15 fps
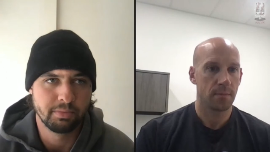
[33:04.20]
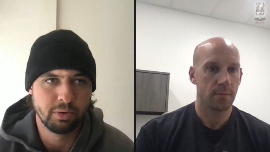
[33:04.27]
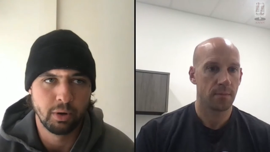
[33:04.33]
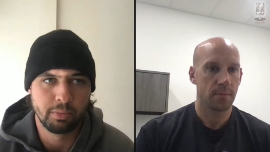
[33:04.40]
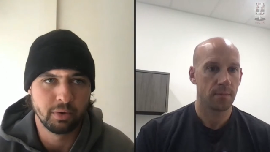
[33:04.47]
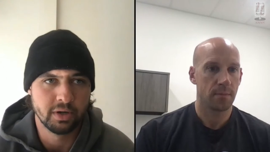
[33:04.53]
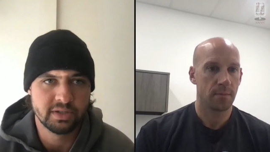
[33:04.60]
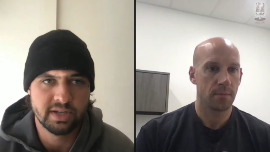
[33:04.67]
Speaker 1: the
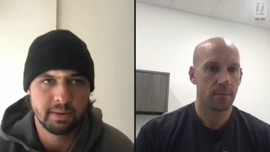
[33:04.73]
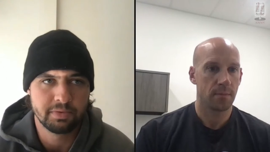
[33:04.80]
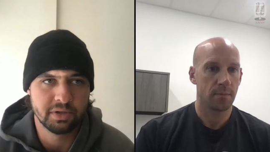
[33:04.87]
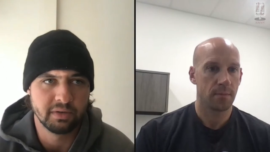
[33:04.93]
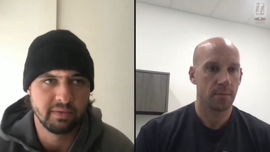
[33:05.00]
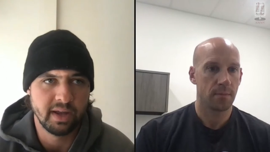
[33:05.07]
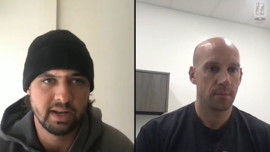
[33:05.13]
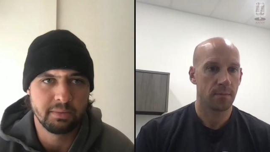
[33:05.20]
proprioception
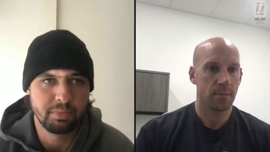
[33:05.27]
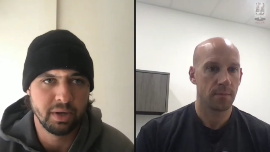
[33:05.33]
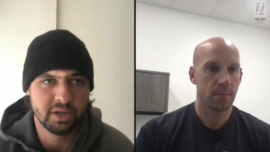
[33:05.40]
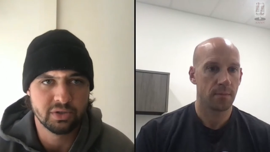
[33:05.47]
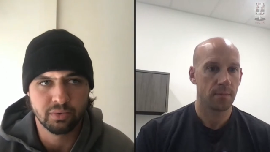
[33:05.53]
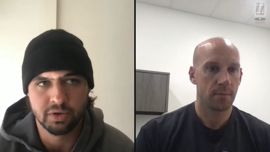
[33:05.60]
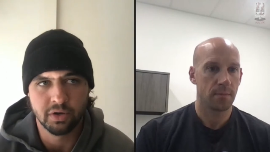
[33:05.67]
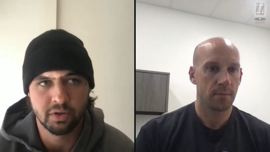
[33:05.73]
of any
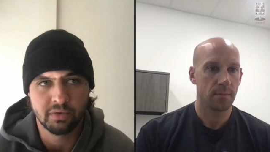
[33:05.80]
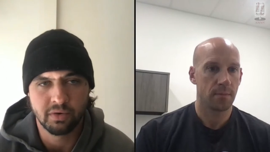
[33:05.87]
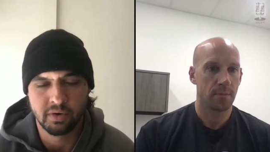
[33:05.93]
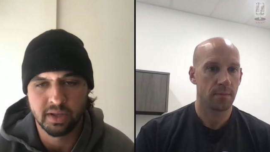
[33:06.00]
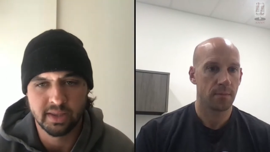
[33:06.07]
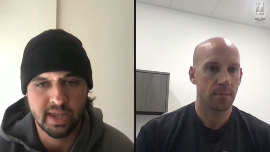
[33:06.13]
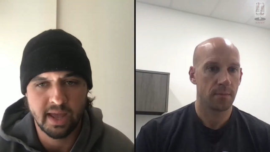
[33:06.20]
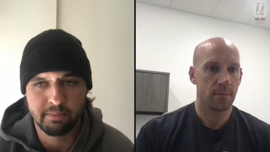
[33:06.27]
pitch when you're thrown
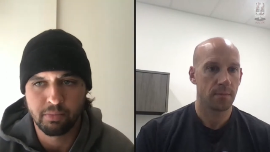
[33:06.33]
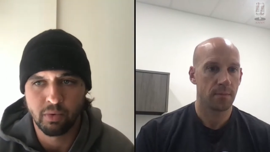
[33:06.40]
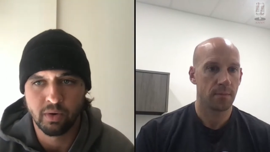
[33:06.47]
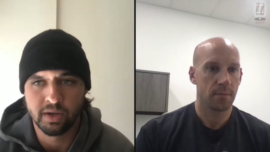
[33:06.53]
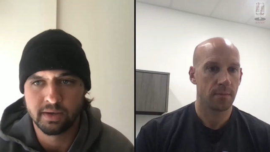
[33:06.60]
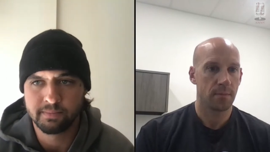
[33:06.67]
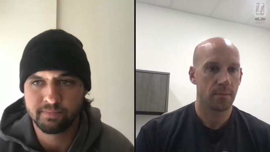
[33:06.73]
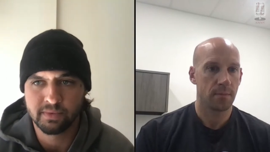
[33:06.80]
at that
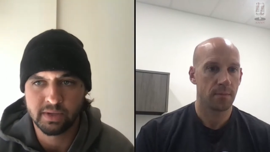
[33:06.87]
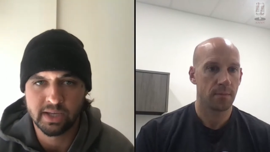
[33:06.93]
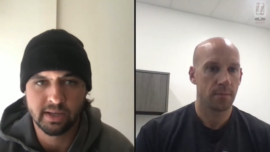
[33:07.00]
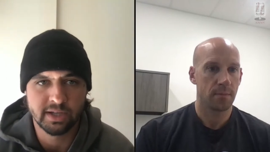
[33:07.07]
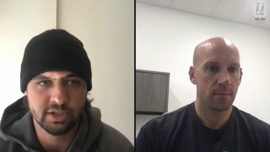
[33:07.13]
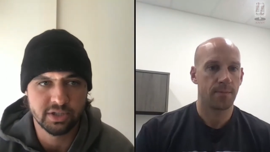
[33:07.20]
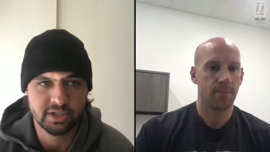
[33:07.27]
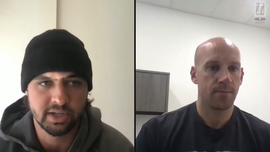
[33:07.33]
point
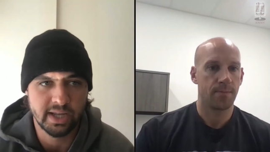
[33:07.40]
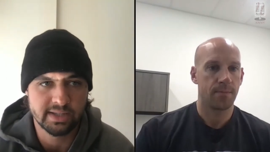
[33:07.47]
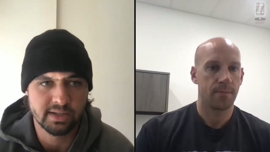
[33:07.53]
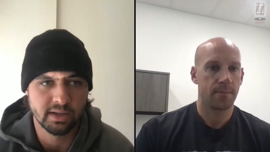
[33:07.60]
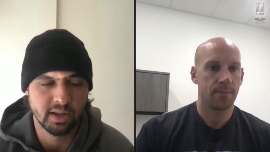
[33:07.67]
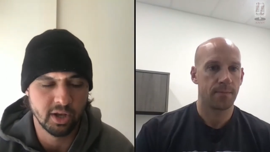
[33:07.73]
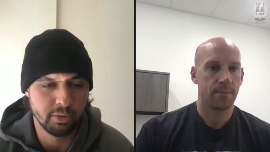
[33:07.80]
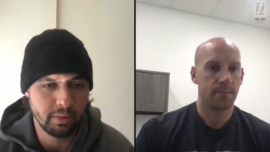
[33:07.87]
gets gets a
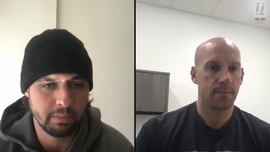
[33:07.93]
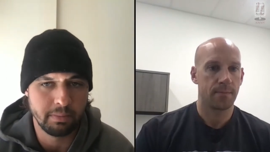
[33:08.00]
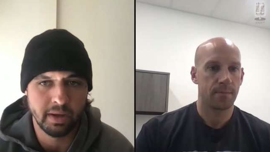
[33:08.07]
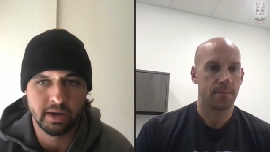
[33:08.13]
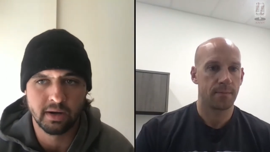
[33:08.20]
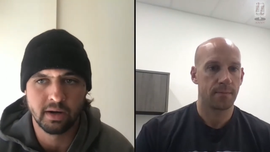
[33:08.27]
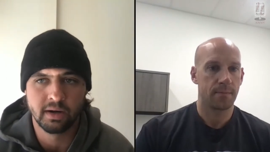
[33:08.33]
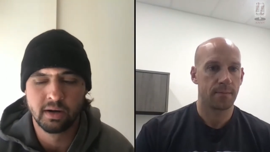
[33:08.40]
little bit
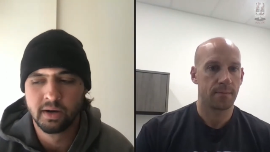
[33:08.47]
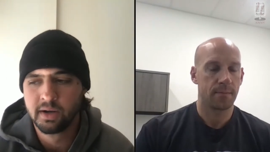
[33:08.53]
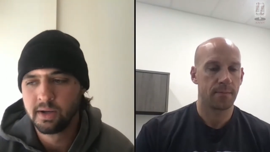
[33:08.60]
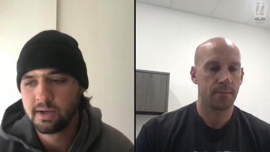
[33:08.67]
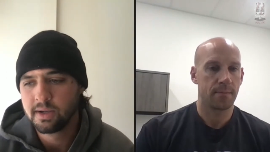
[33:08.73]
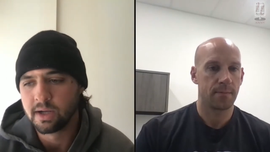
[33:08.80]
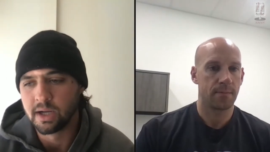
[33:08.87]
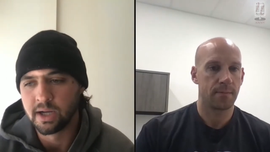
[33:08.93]
better.
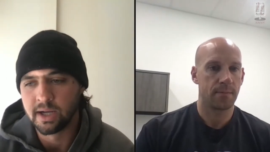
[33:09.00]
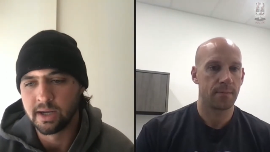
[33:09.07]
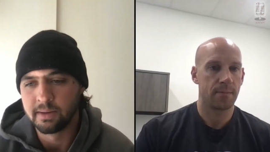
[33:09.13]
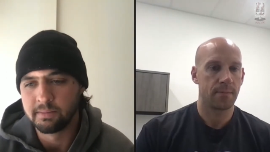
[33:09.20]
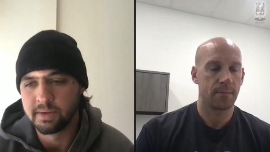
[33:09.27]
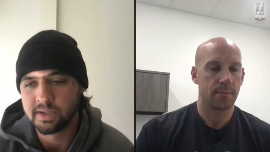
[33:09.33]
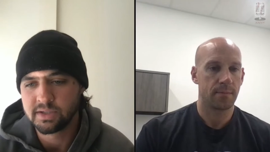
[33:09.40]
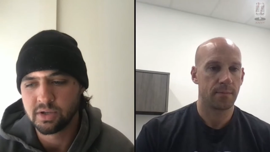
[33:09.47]

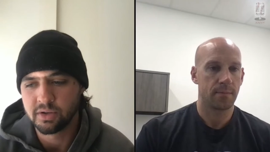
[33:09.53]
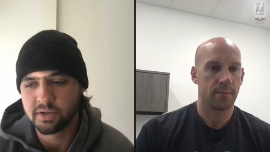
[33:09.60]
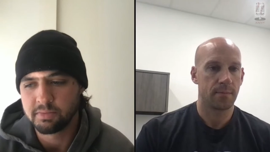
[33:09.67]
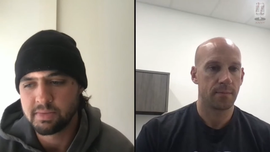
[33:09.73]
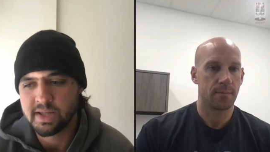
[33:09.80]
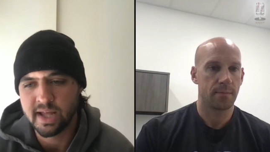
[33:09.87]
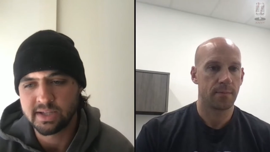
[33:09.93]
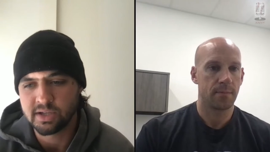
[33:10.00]
Um, and so to
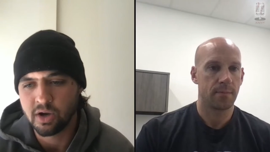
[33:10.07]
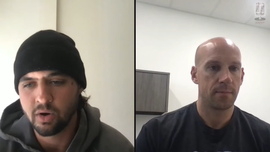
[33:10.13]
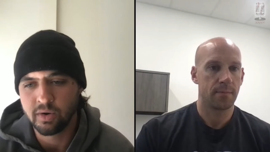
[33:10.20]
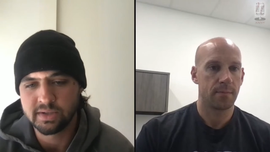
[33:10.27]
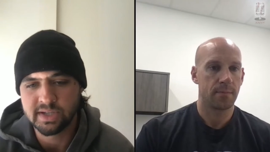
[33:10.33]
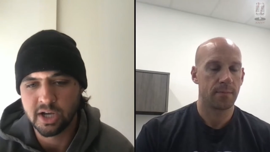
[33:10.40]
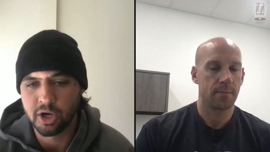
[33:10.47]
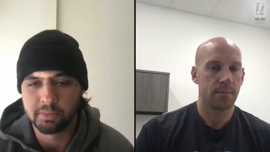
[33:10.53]
me, that's
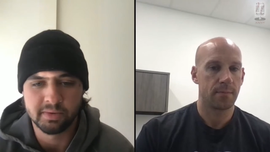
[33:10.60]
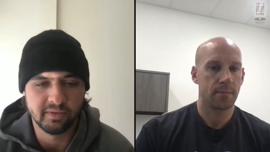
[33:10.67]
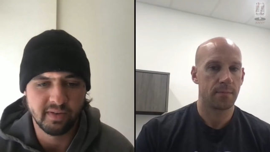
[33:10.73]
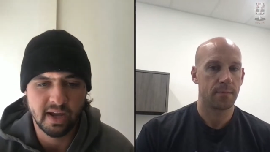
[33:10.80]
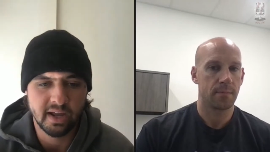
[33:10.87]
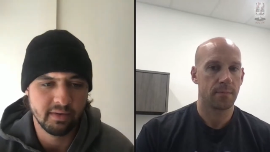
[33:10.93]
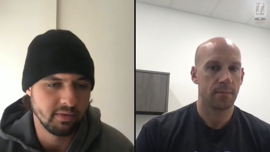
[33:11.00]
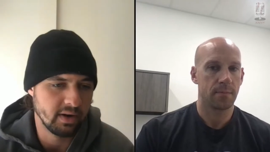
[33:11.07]
always helped. If
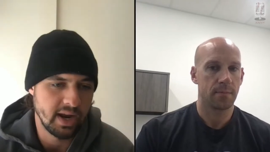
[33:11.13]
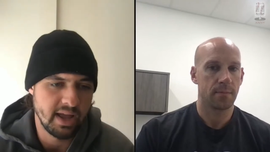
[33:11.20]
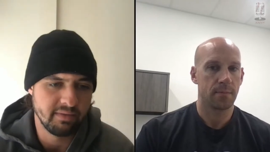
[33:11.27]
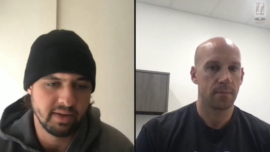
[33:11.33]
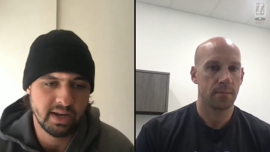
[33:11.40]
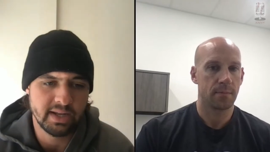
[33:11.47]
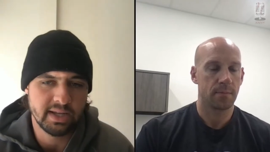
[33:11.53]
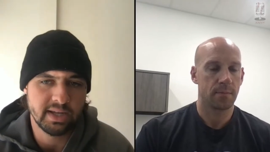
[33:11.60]
I ever have
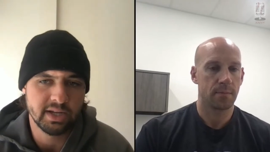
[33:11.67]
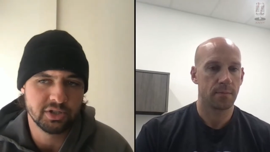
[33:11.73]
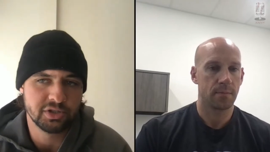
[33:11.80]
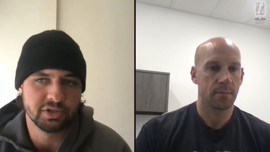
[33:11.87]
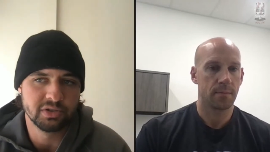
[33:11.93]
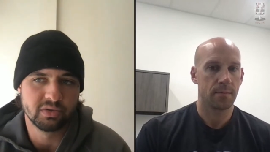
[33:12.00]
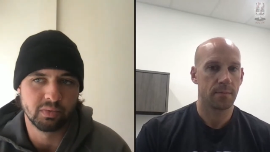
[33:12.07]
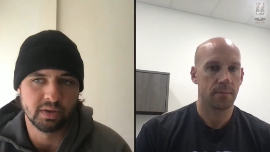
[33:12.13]
any
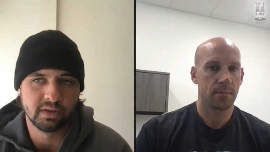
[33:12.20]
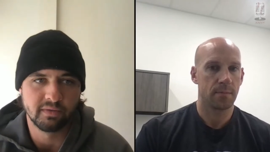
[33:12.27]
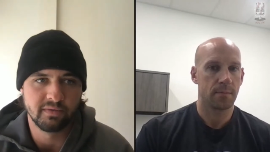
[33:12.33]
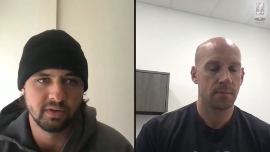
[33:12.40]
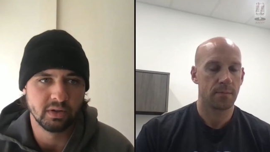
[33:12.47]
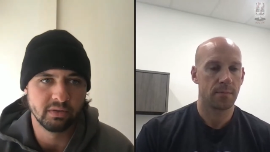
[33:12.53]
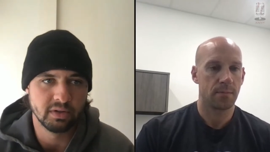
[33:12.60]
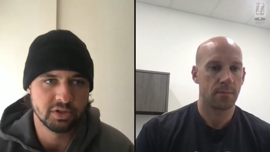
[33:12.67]
issues with the
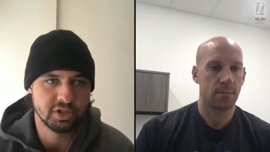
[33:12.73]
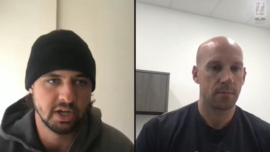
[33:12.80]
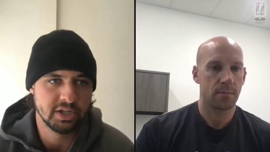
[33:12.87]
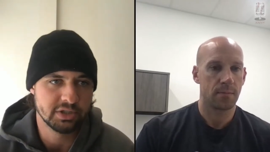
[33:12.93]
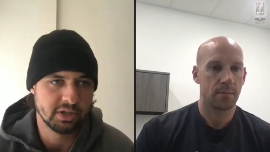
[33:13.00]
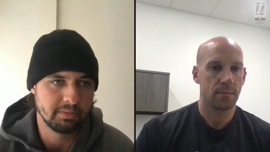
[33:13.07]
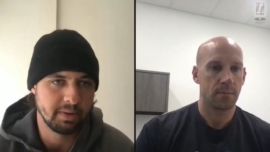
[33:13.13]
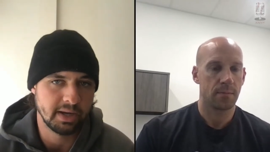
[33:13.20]
feel of the
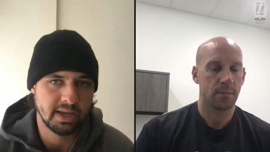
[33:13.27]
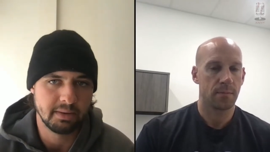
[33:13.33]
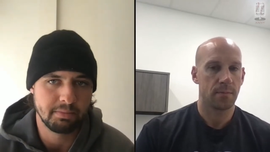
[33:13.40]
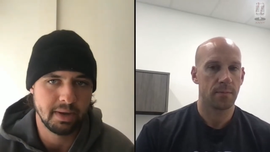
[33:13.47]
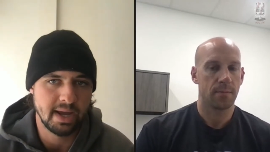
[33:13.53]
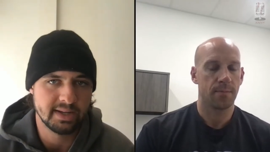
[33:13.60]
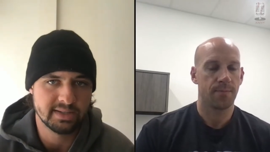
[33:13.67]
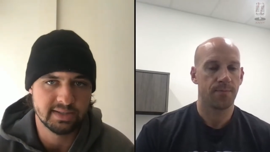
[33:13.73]
changeup, I get
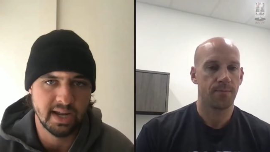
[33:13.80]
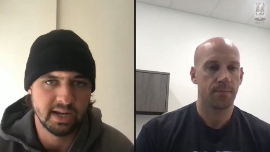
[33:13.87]
past